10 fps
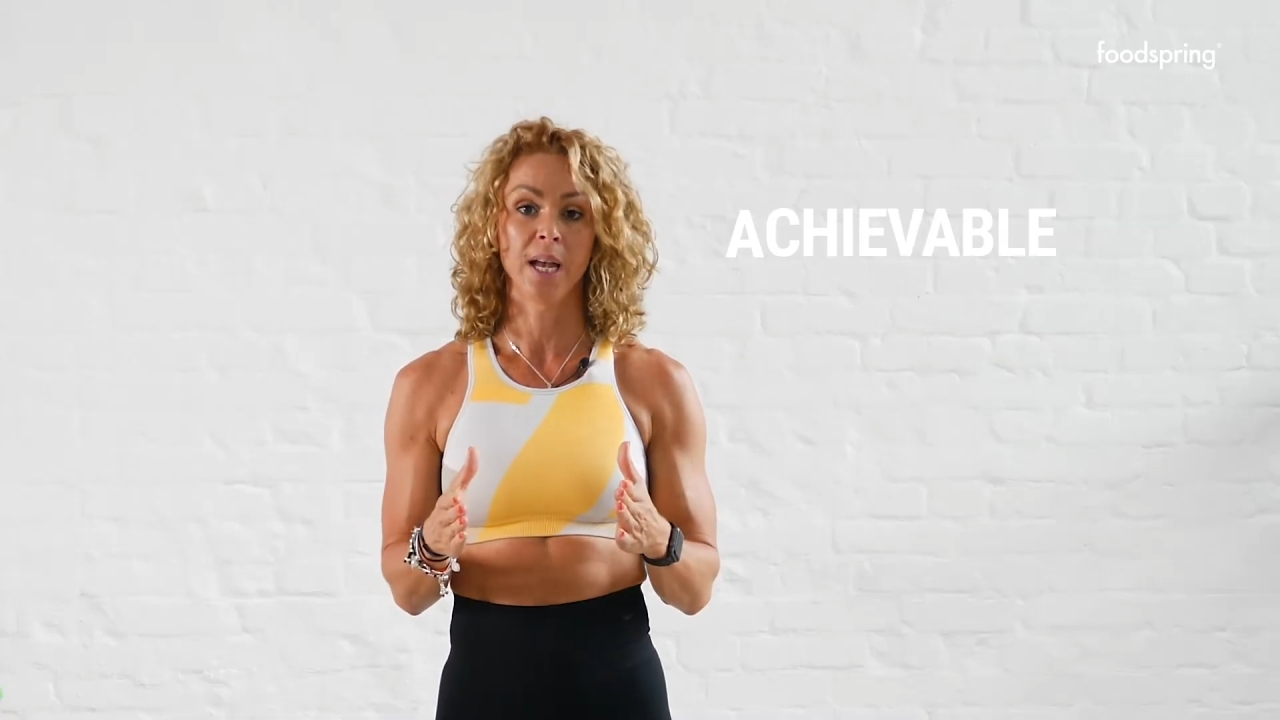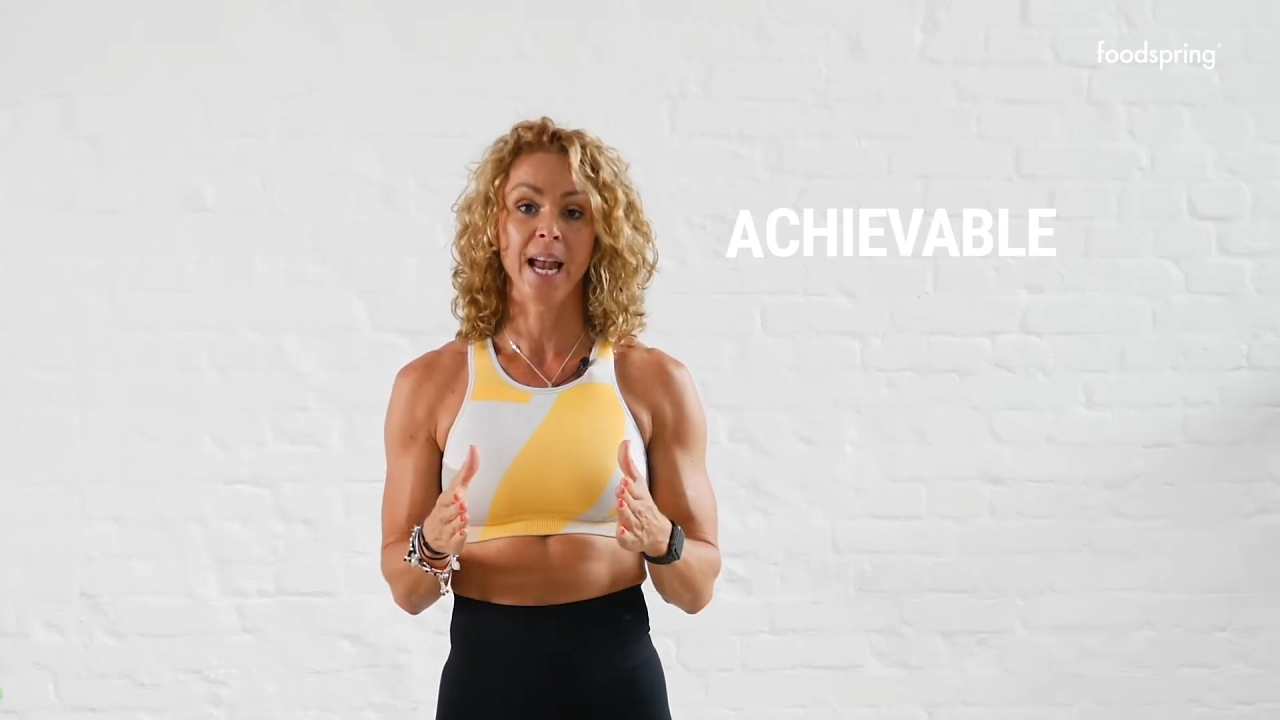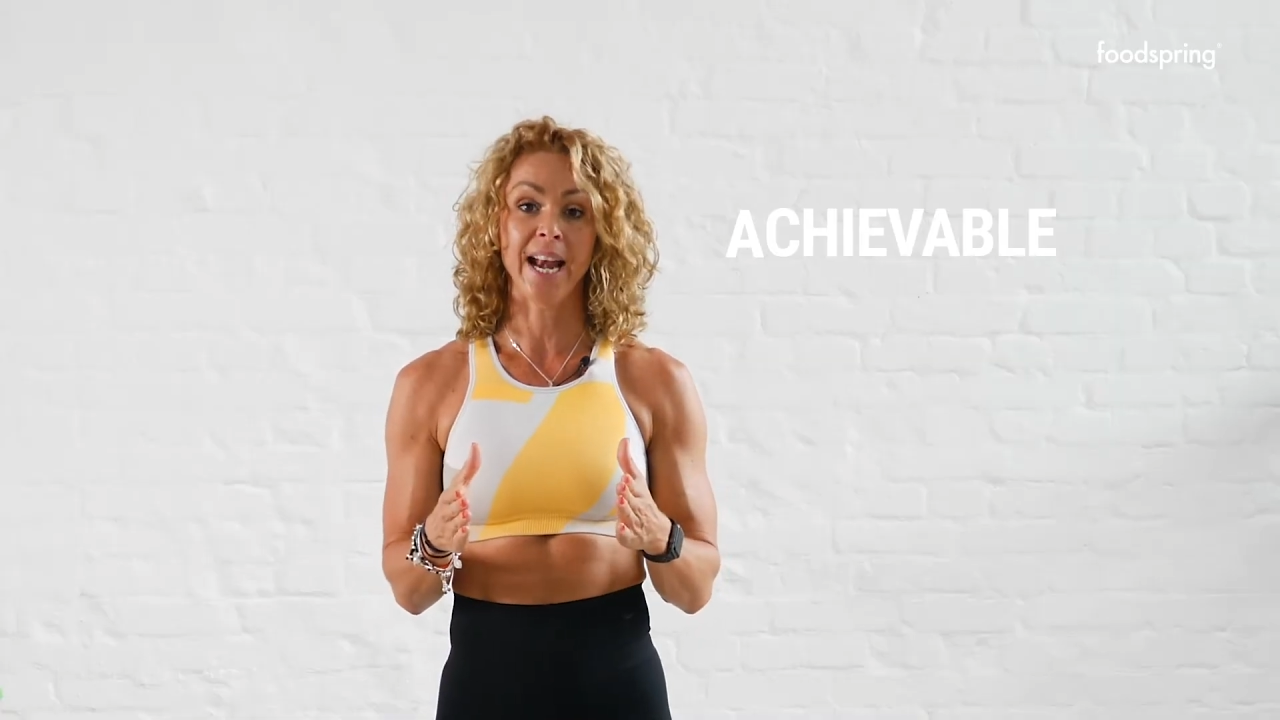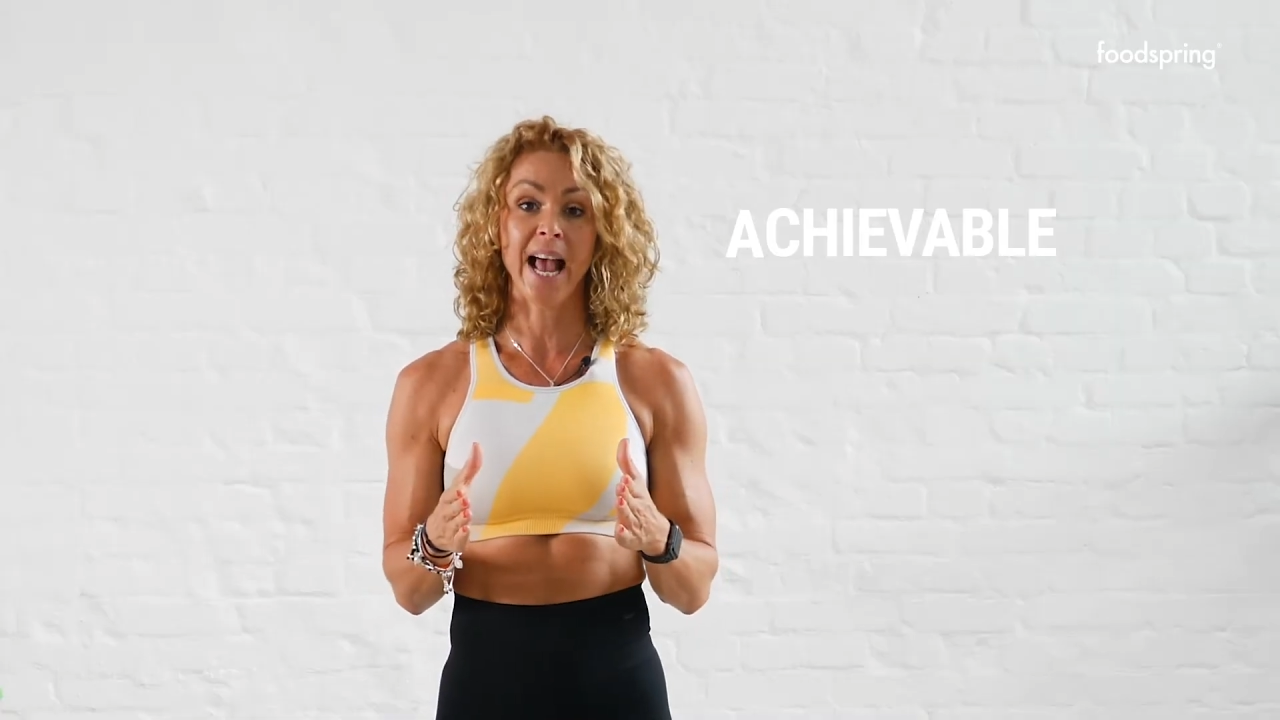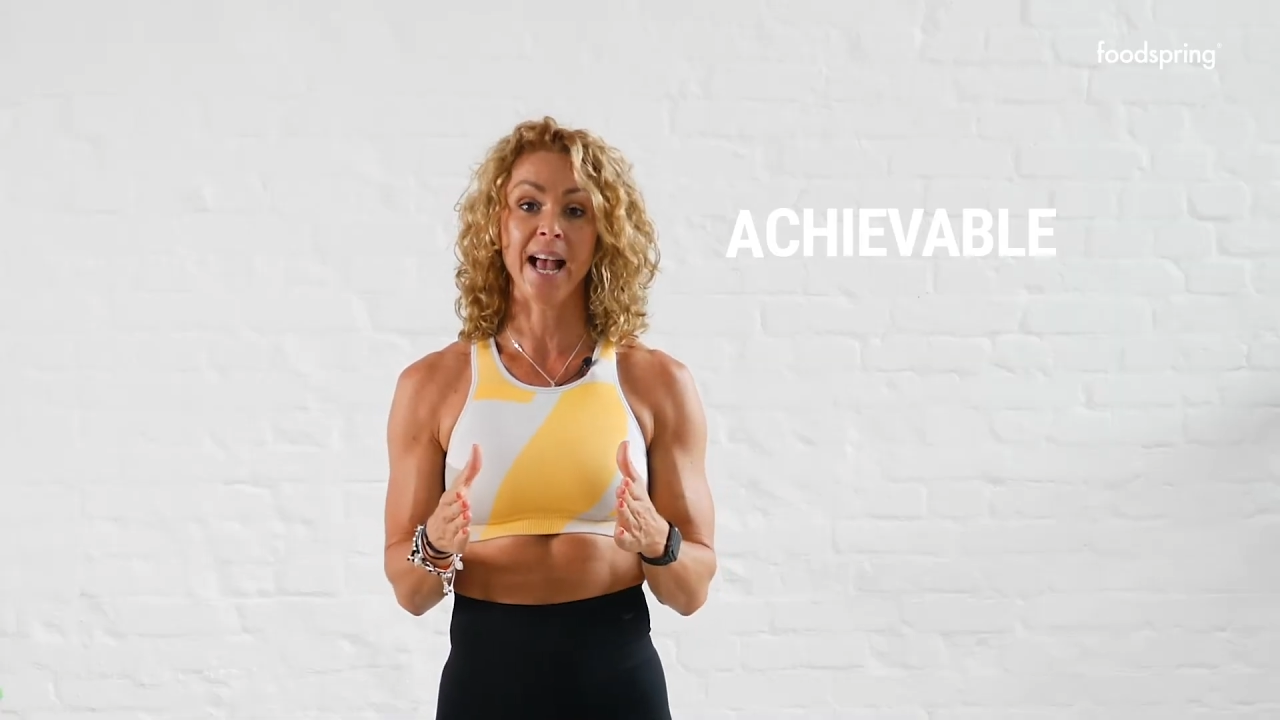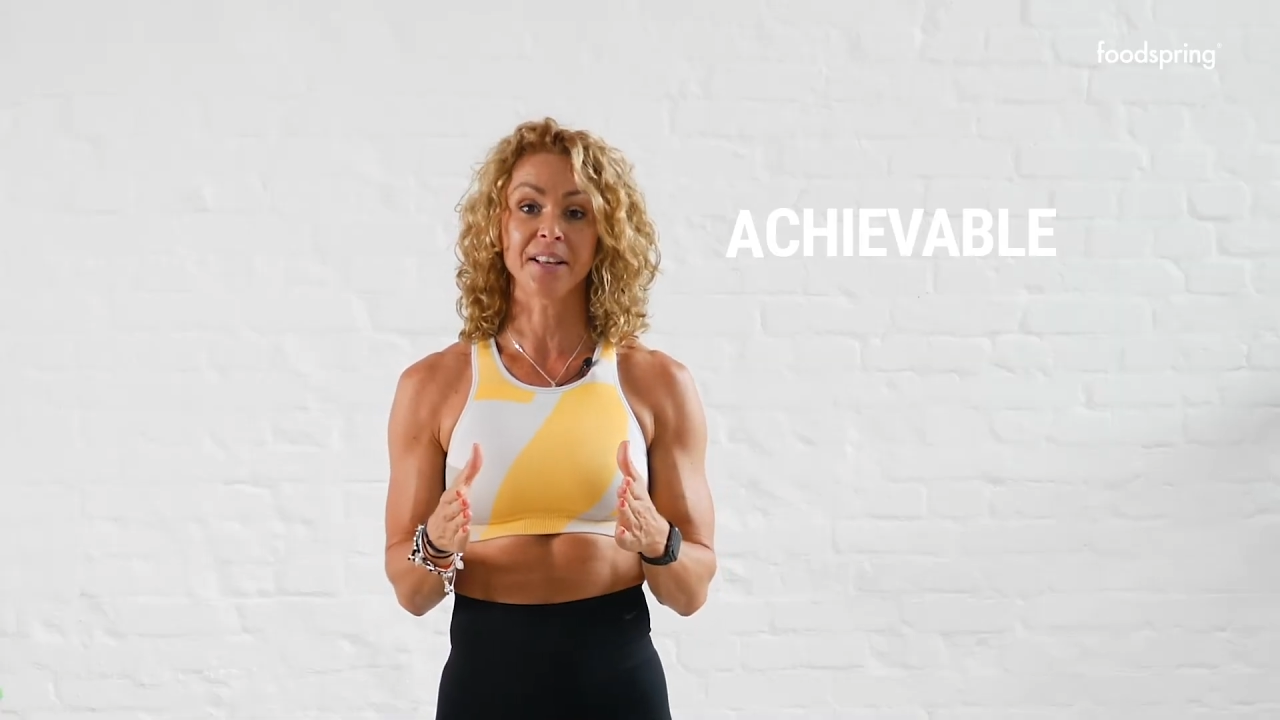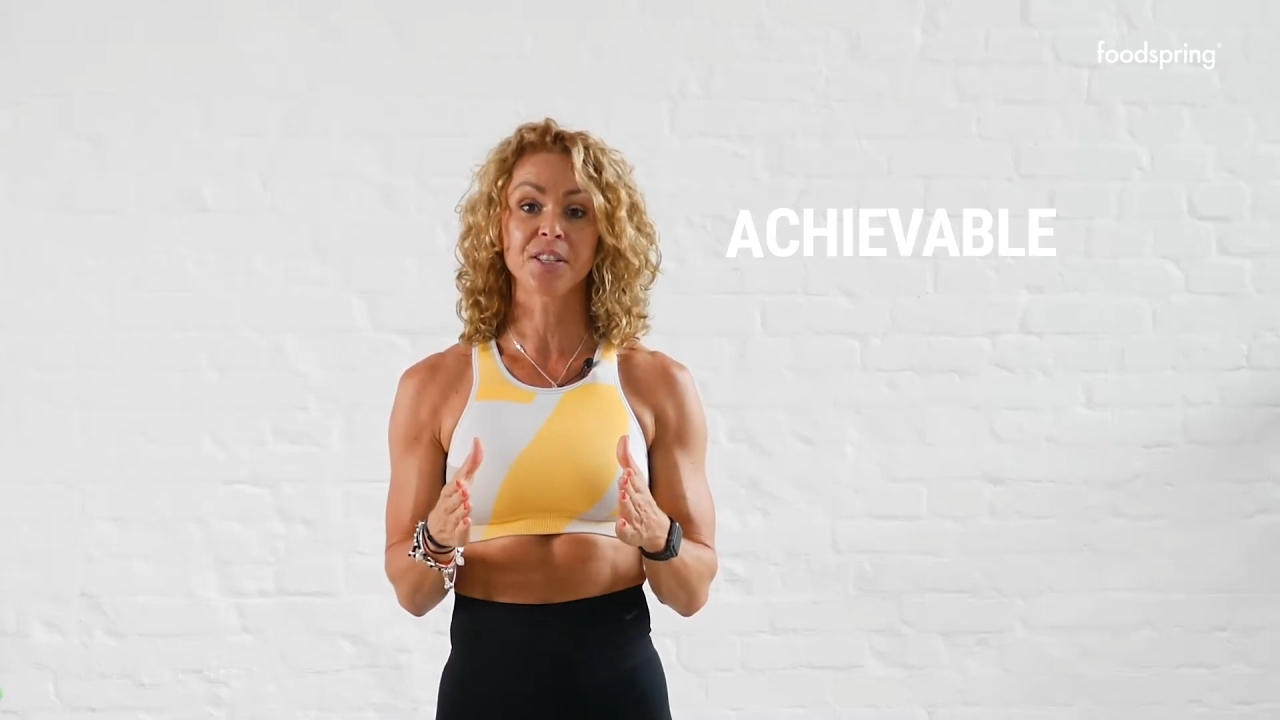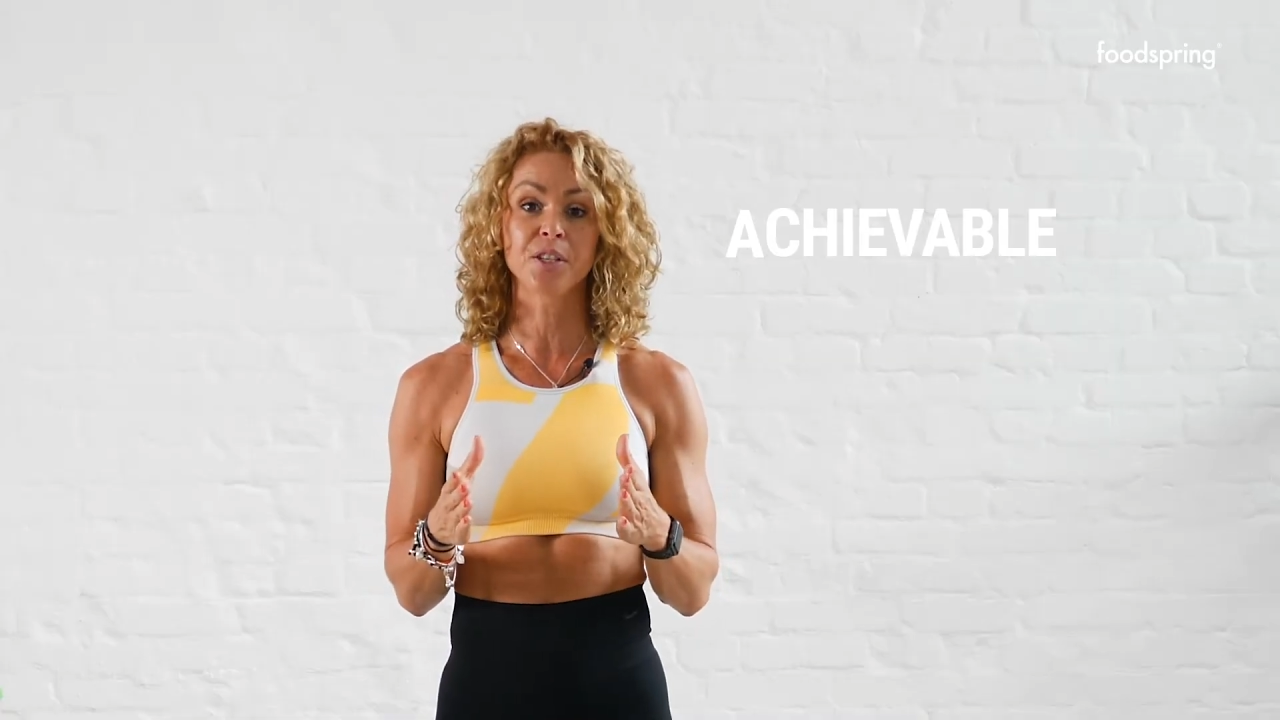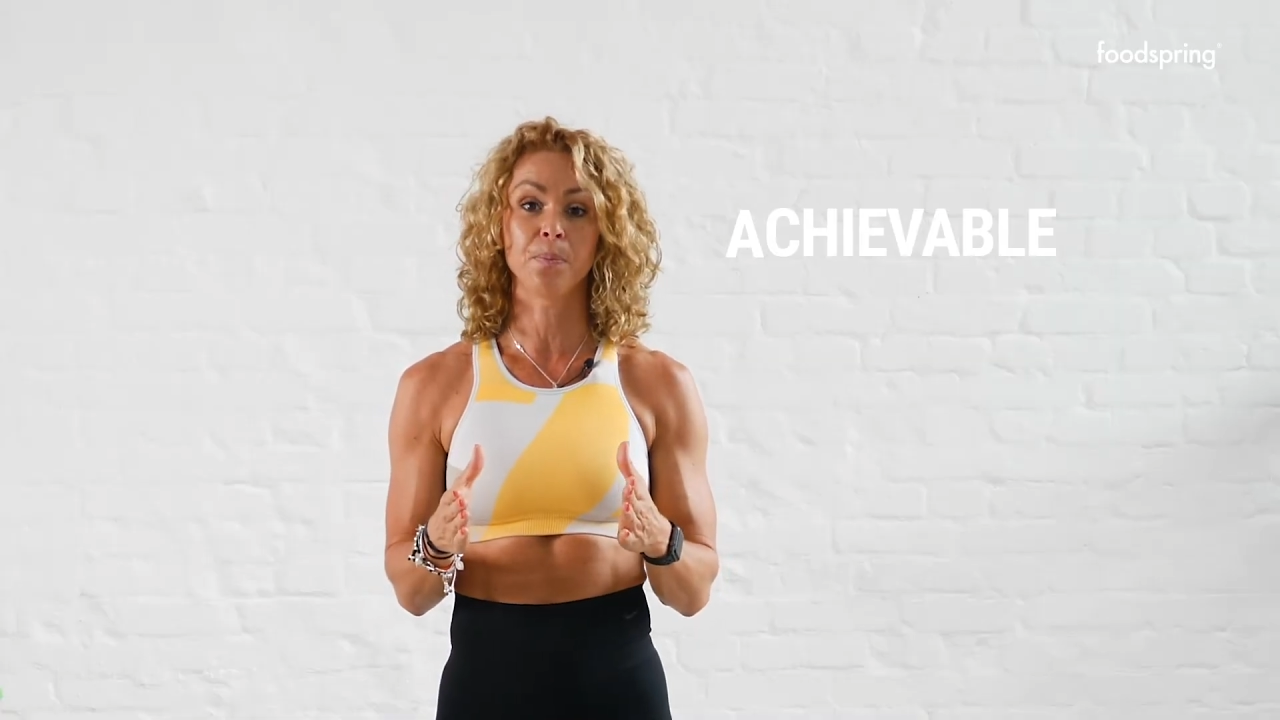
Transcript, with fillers: It has to